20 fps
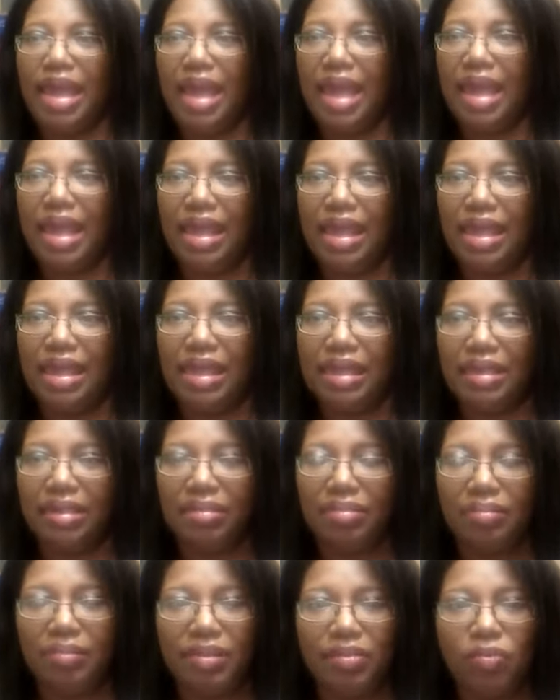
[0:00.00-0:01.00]

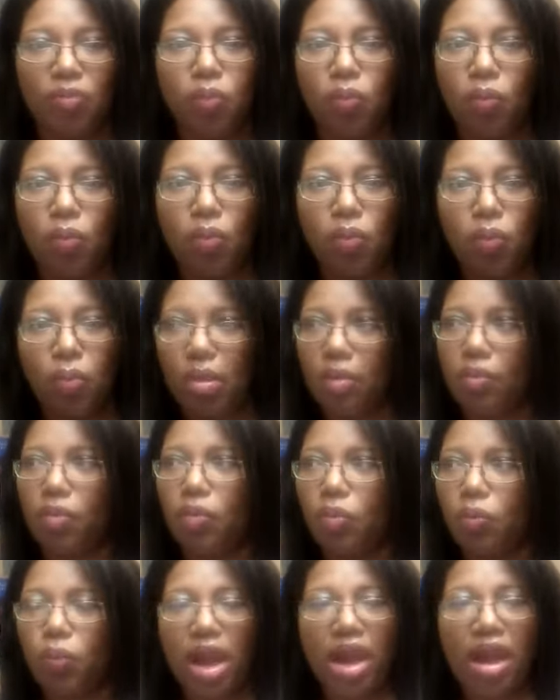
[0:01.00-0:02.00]
and
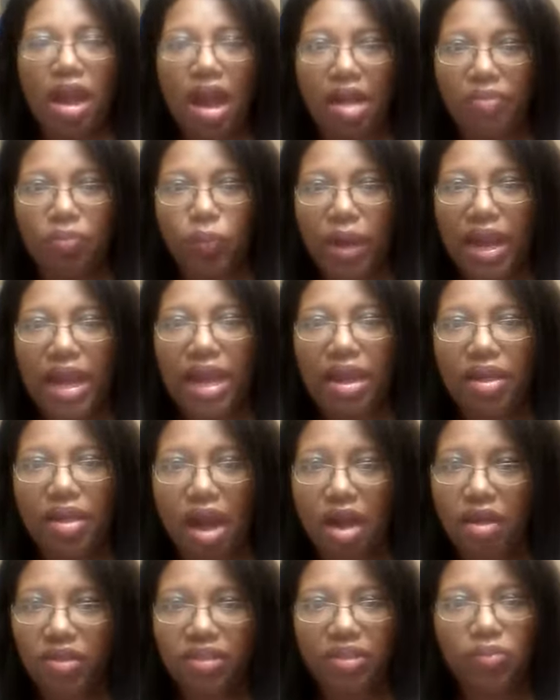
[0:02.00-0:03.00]
where are where
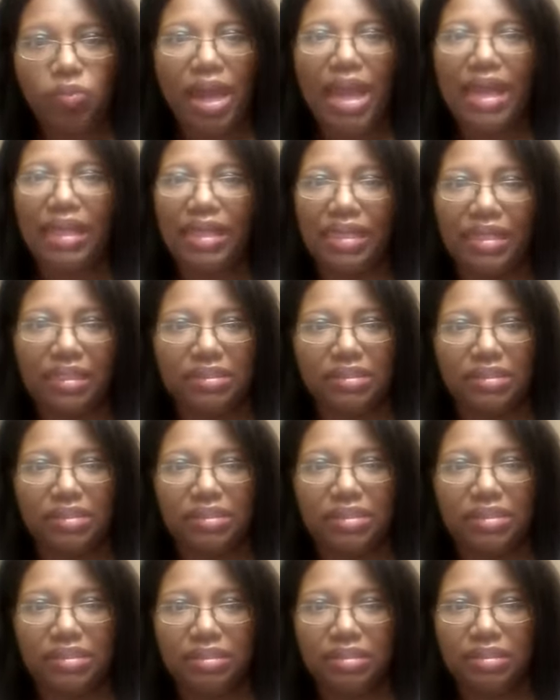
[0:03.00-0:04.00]
are the
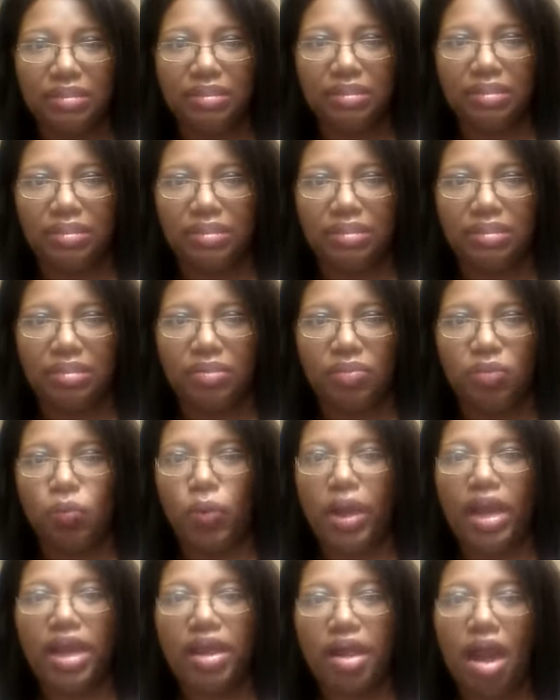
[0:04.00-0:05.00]
weddings
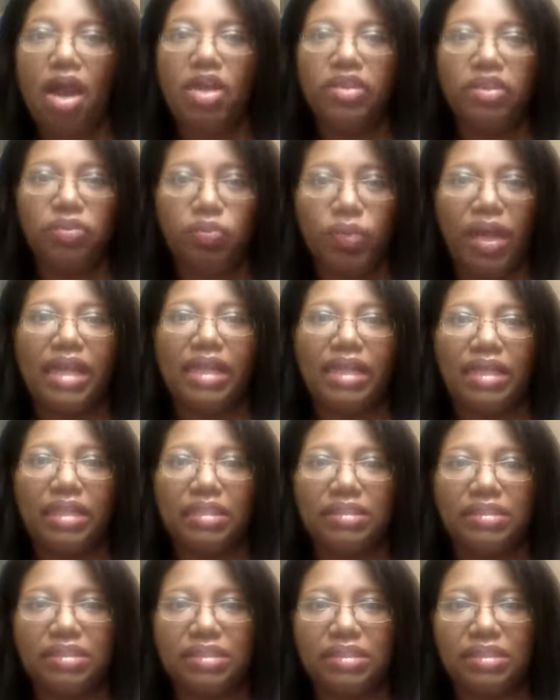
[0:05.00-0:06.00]
where are the
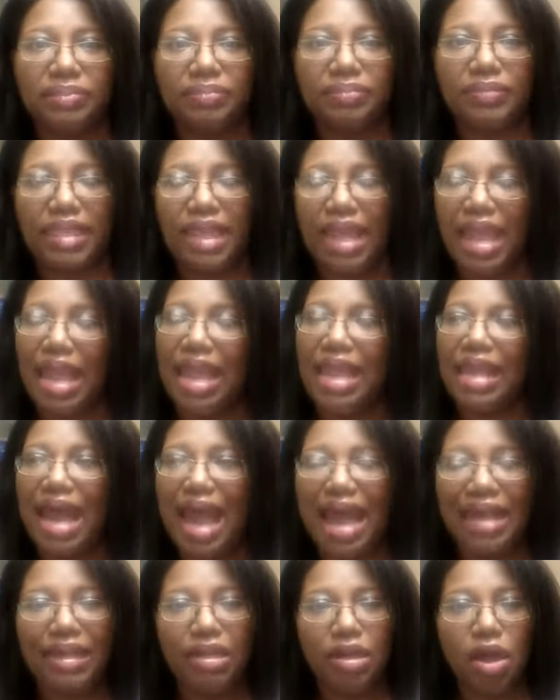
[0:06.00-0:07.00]
weddings? And
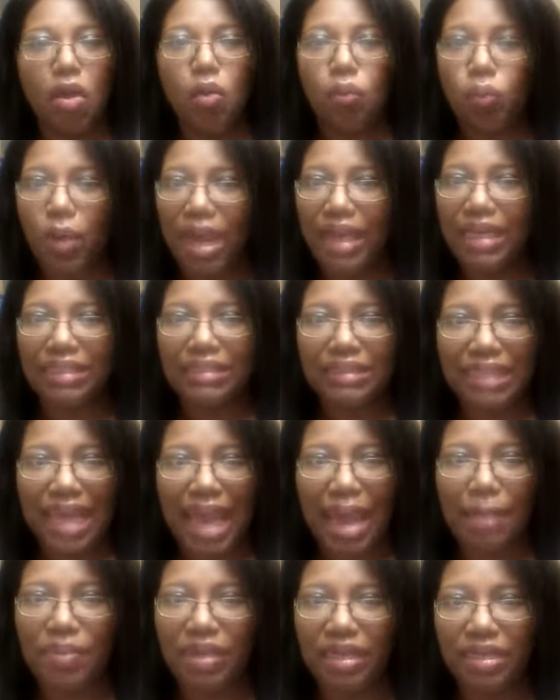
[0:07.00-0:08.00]
I know weddings
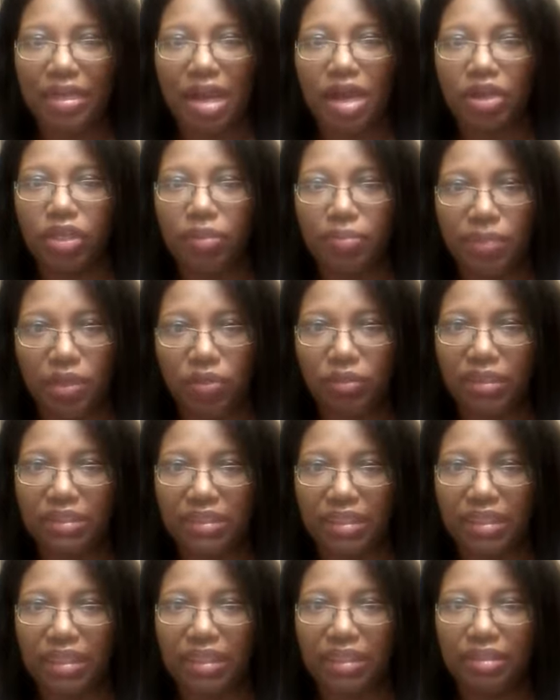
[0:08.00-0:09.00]
happen in our
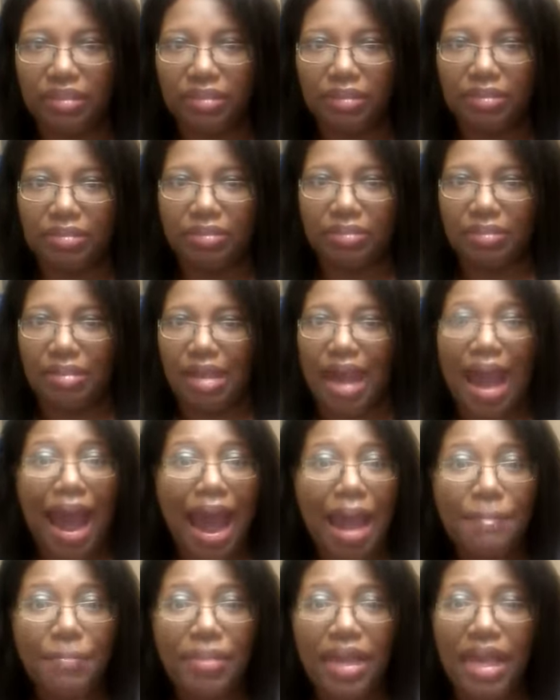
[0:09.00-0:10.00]
community.
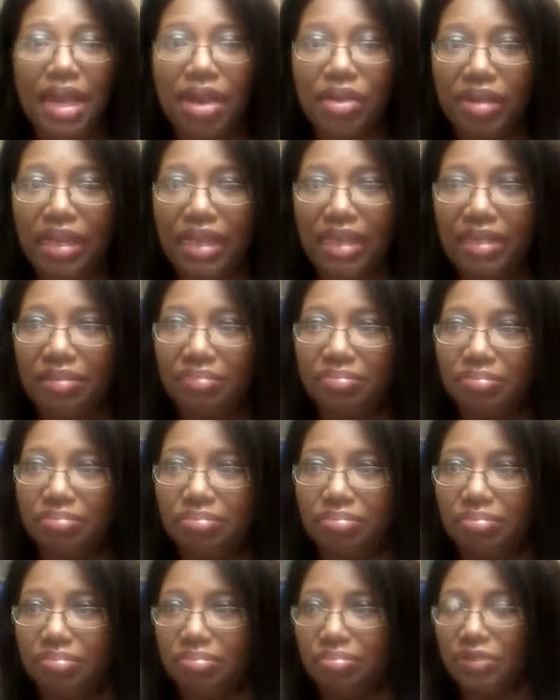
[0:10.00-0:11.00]
I'm married.
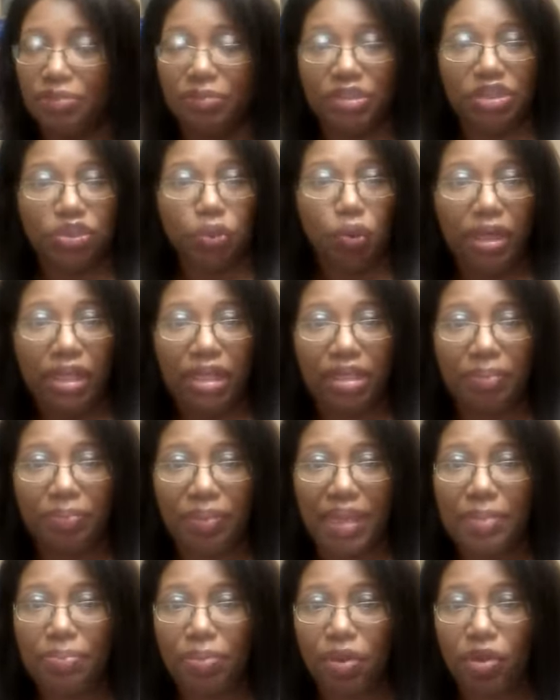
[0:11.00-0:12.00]
The majority of the
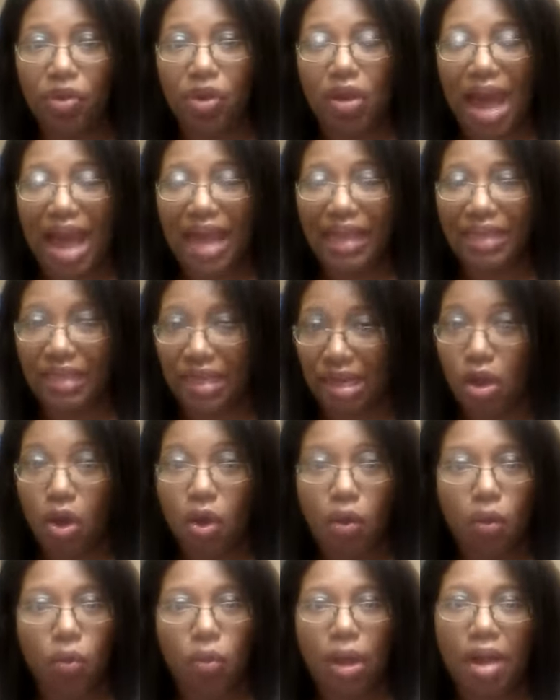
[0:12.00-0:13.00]
people I
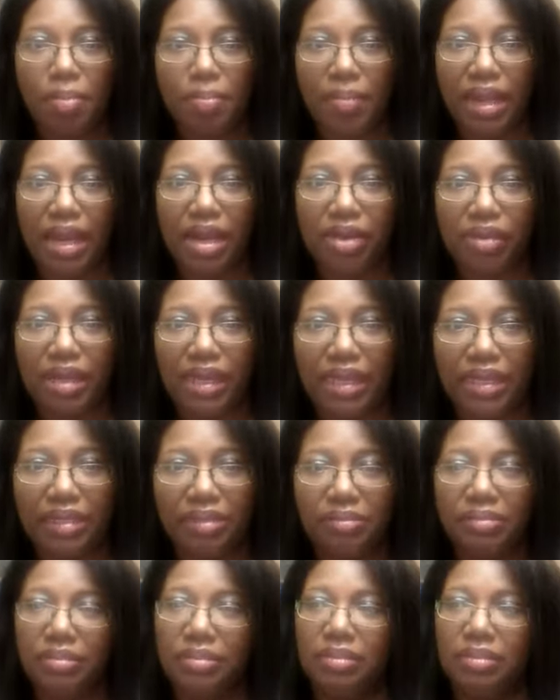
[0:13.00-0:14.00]
know are married